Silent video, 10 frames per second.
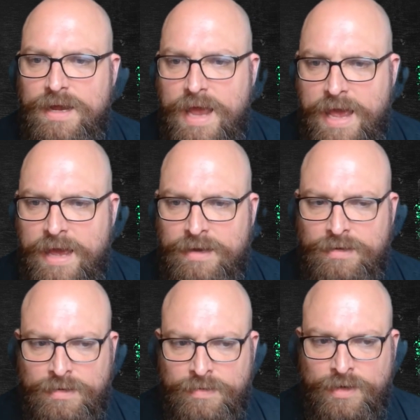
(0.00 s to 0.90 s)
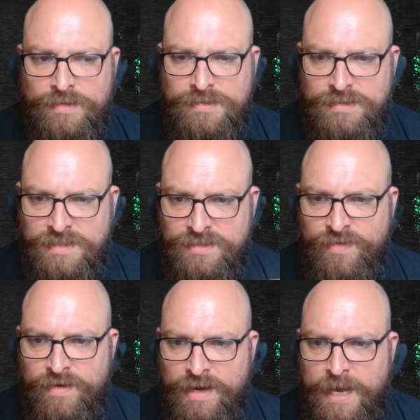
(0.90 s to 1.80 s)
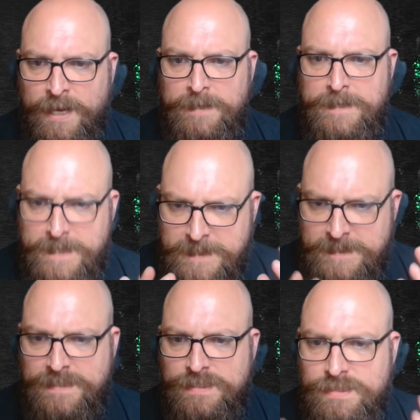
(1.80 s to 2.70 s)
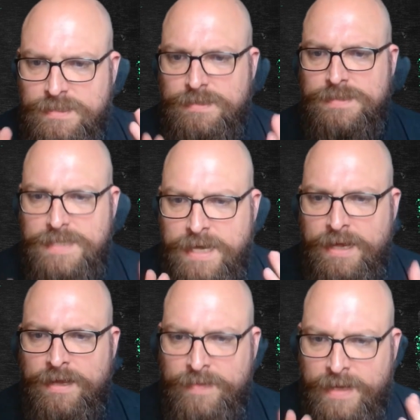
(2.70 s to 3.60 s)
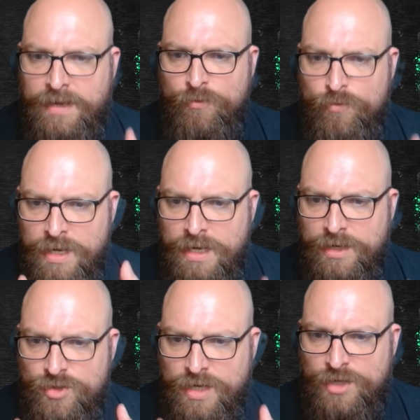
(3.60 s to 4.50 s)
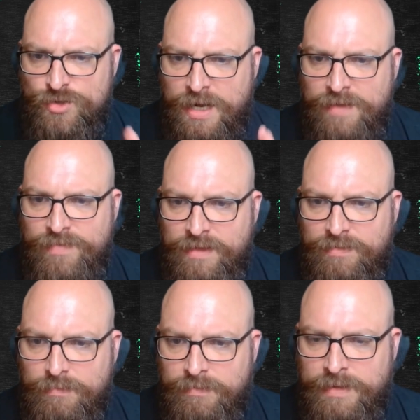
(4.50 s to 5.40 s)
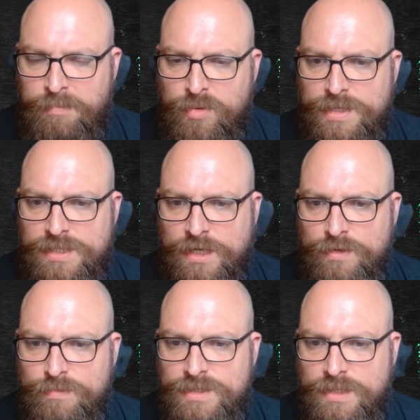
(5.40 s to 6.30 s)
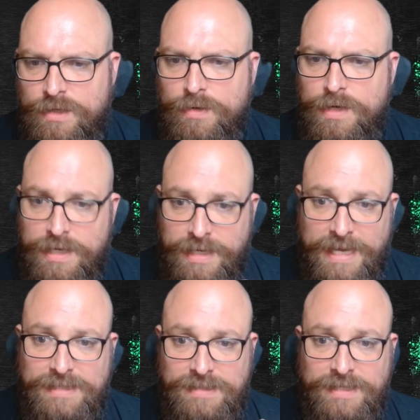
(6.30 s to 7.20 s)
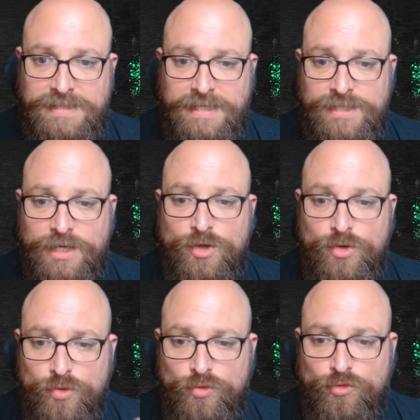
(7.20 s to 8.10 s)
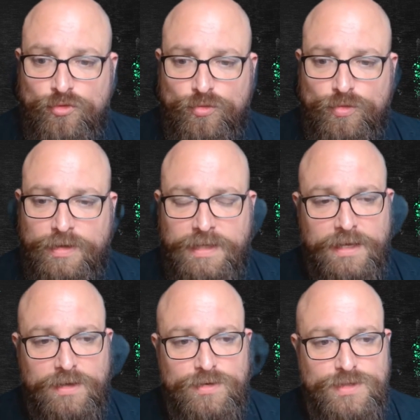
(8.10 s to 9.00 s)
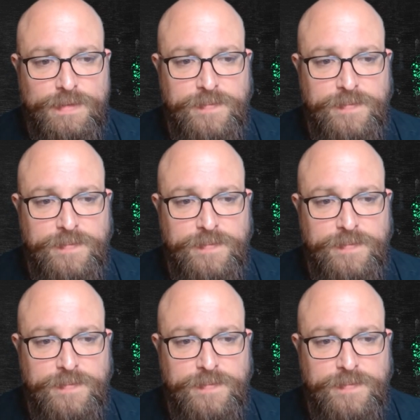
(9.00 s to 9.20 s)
And, a narcissist is very like insistent, and they can really try to drive that point home. So gaslighting is a huge tool that they use.